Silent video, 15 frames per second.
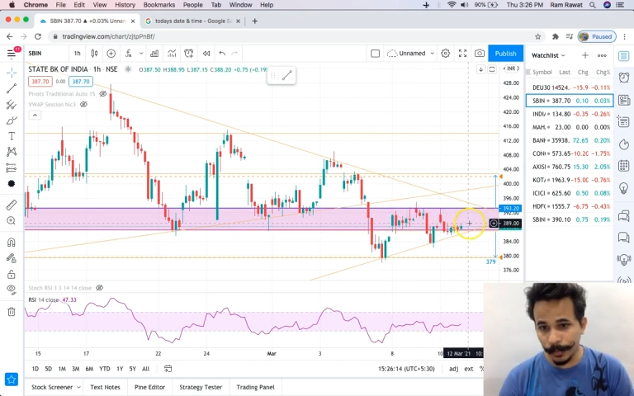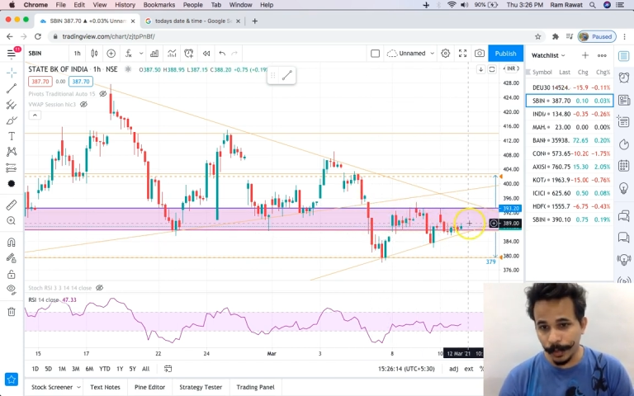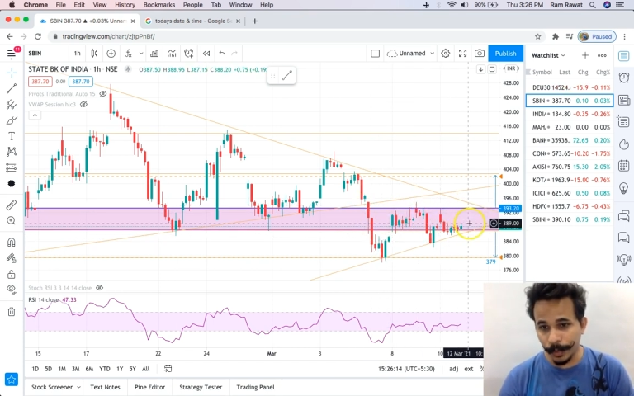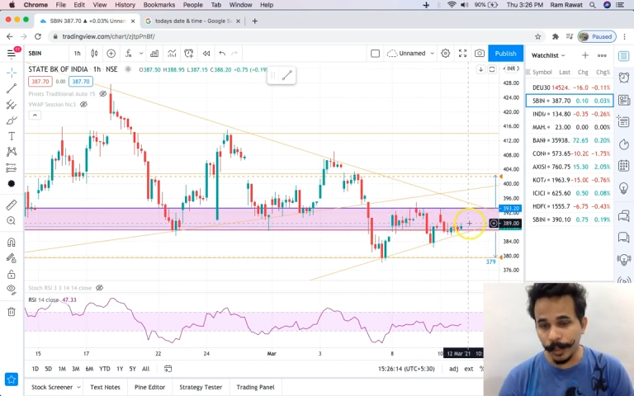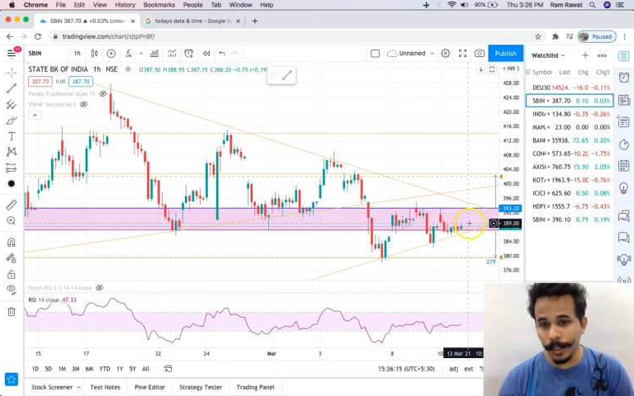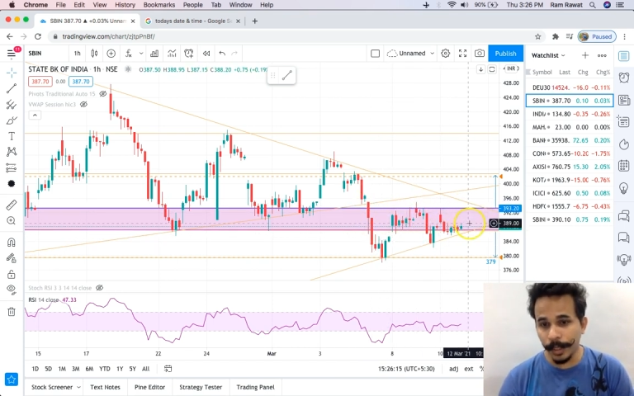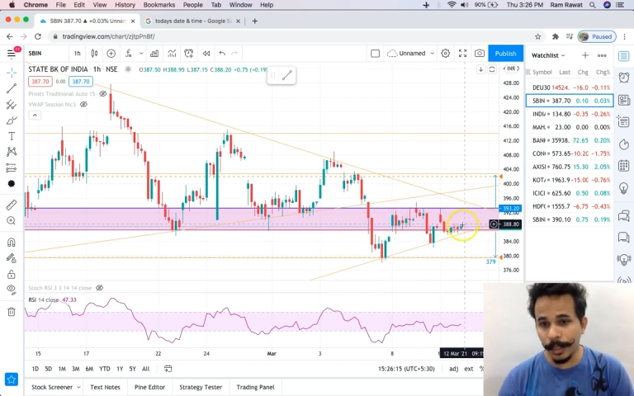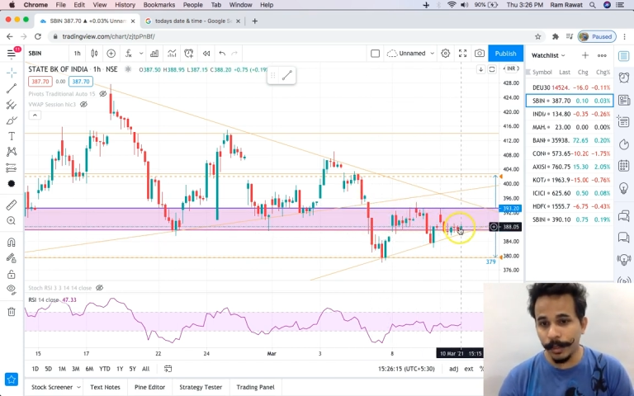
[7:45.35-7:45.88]

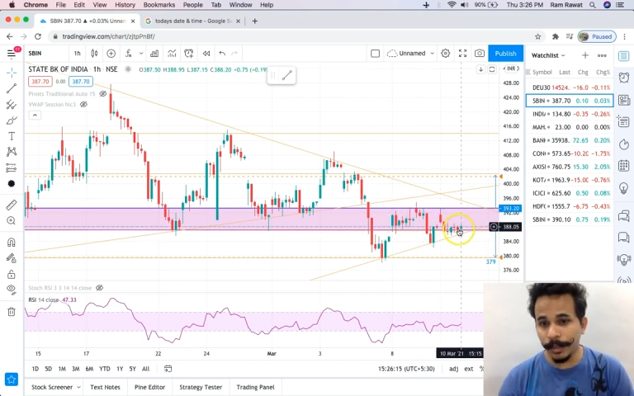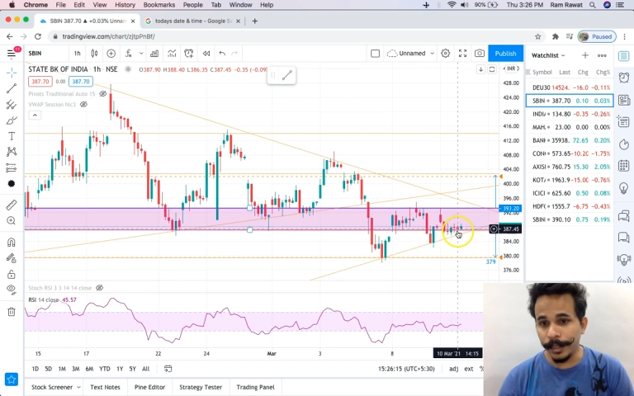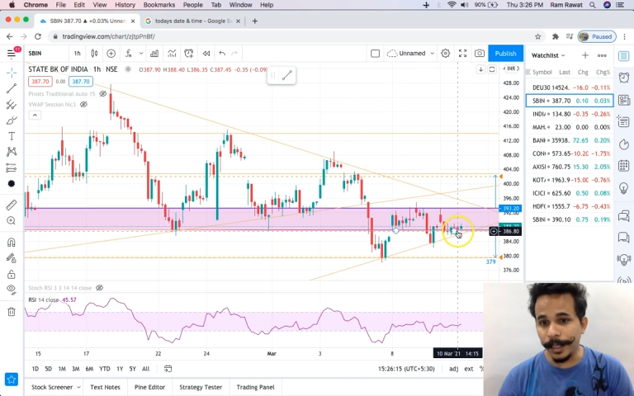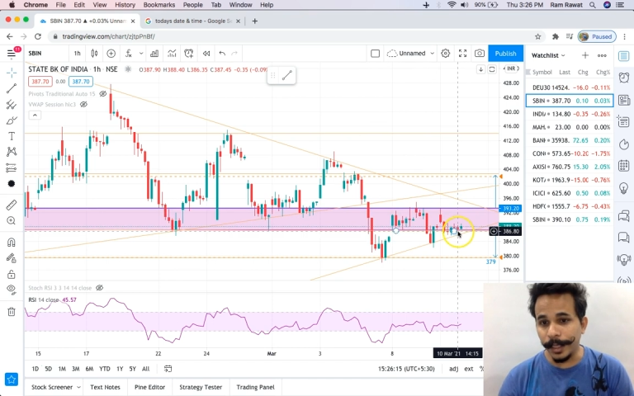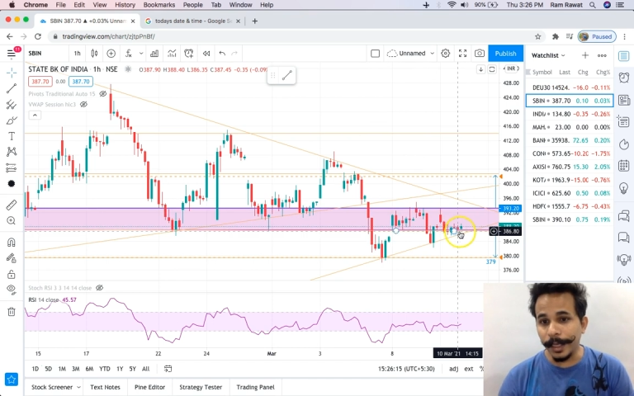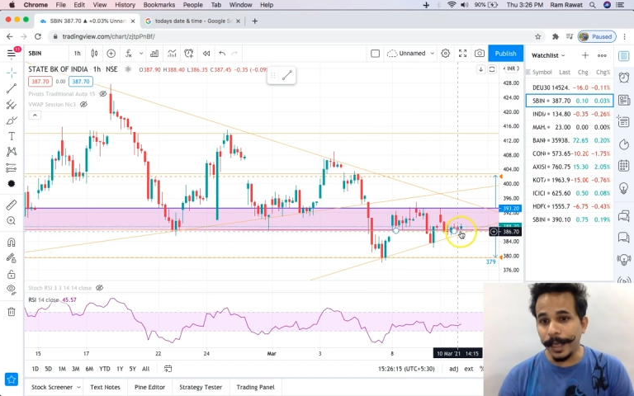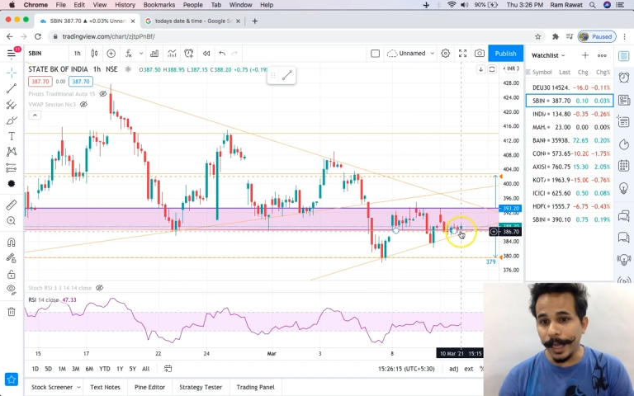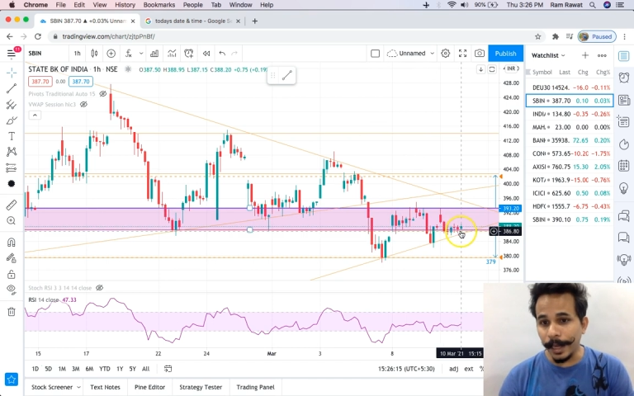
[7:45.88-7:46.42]
Okay,
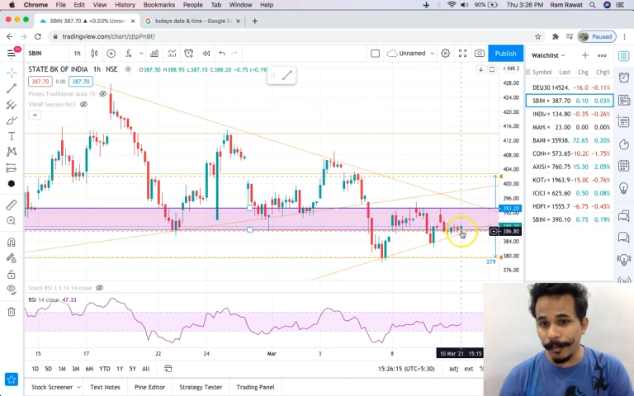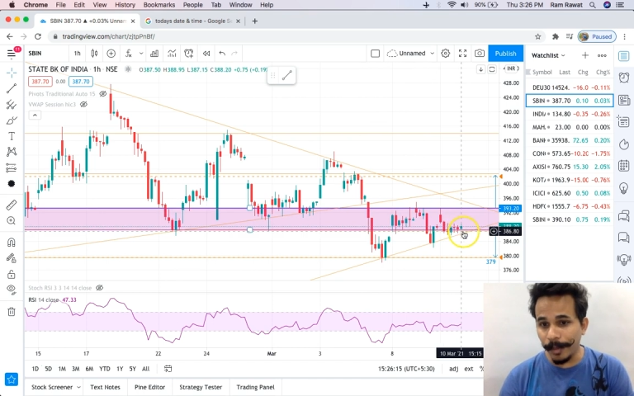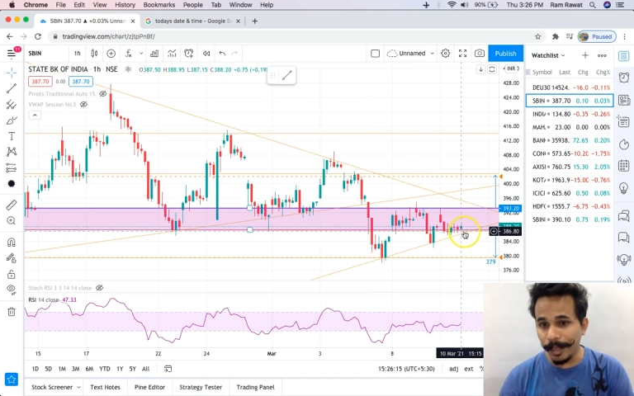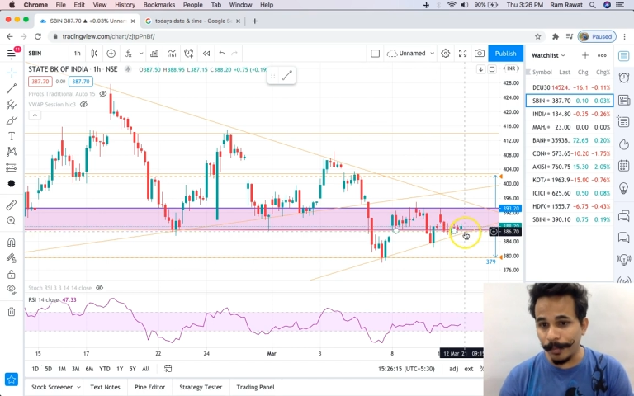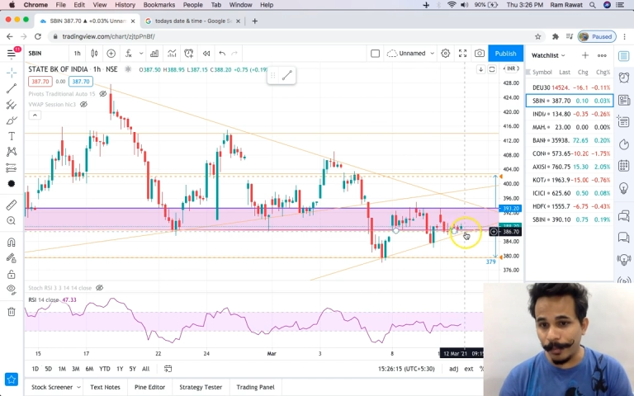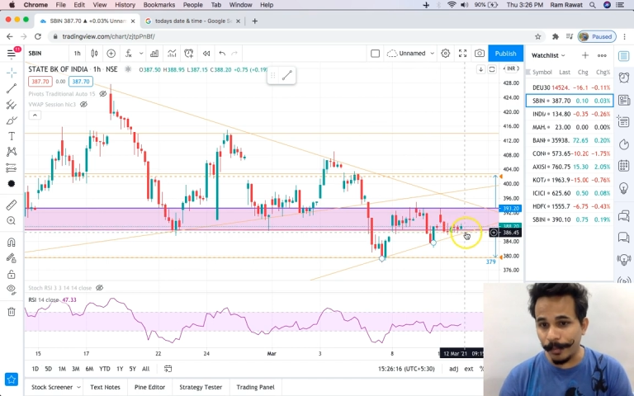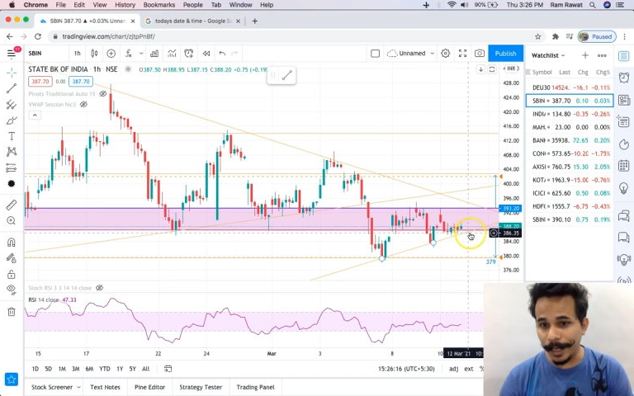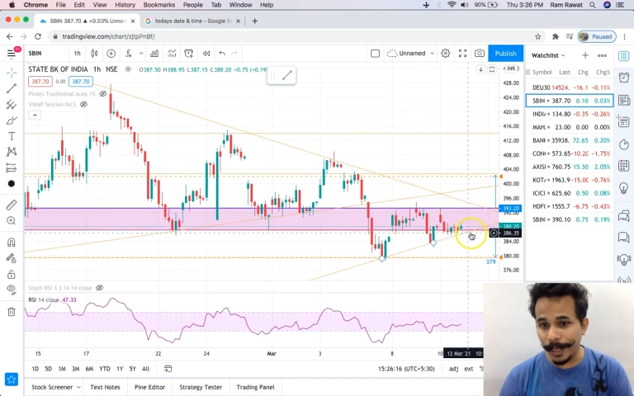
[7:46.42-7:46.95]
there can be
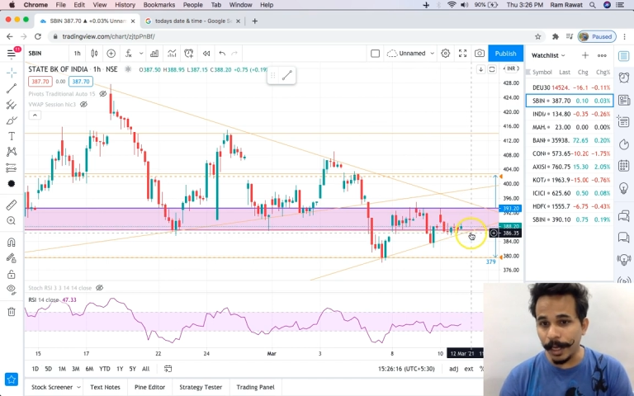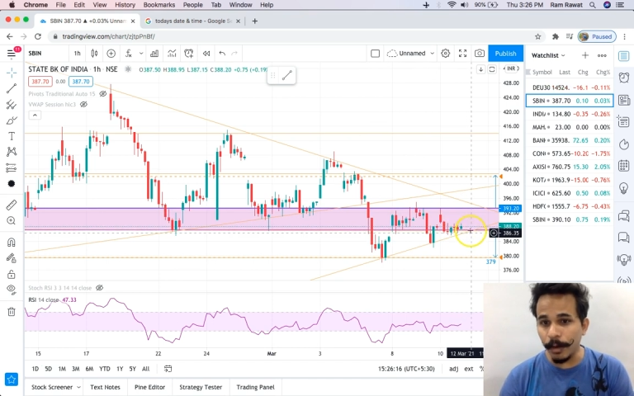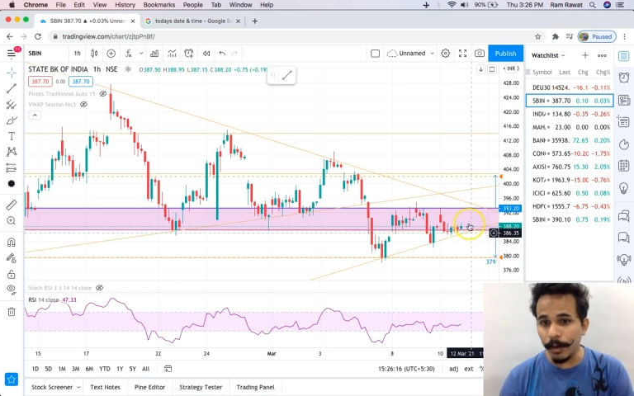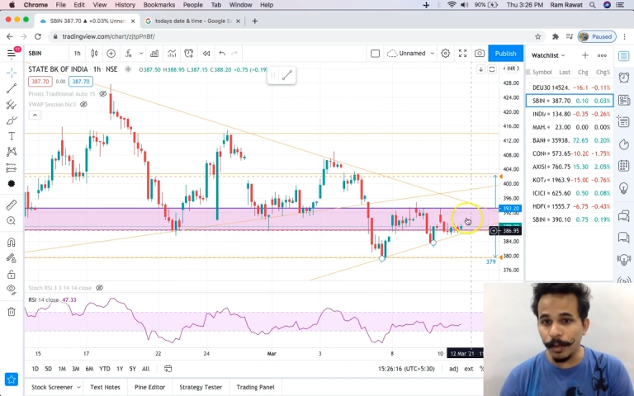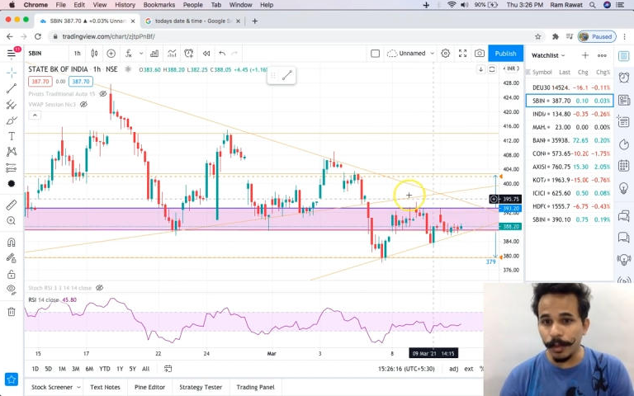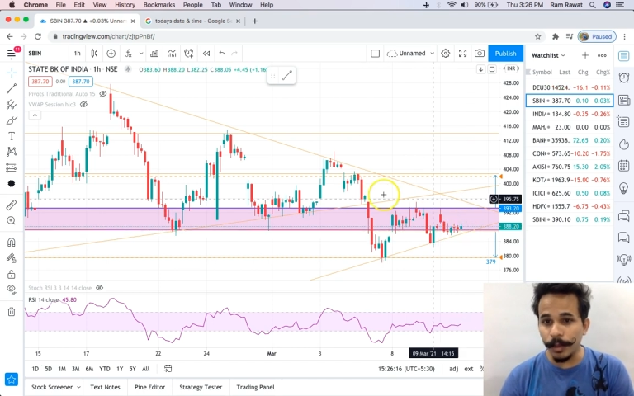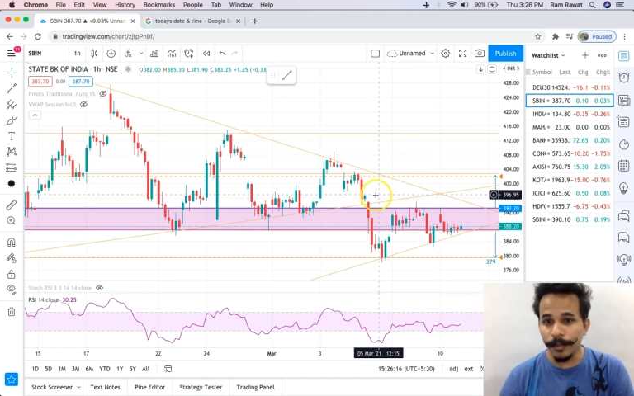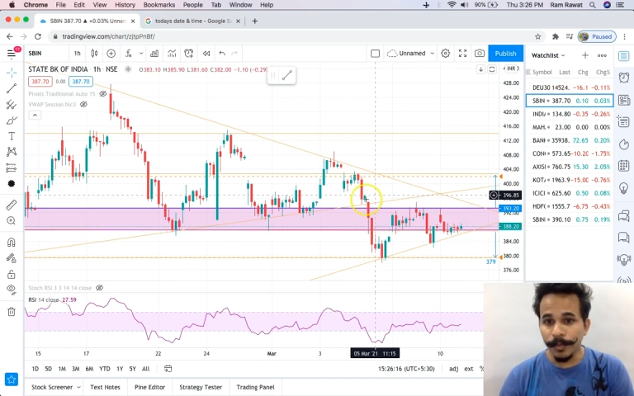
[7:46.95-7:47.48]
a
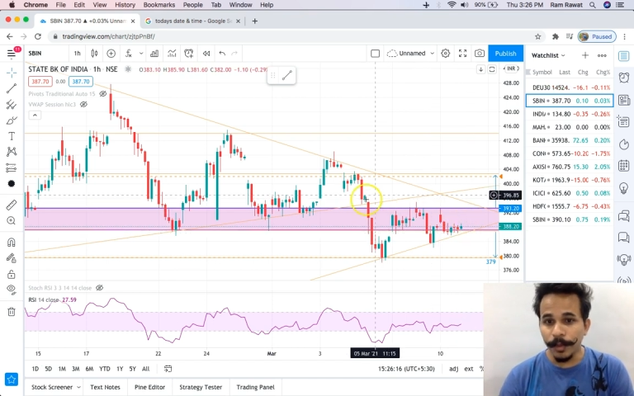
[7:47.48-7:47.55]
breakout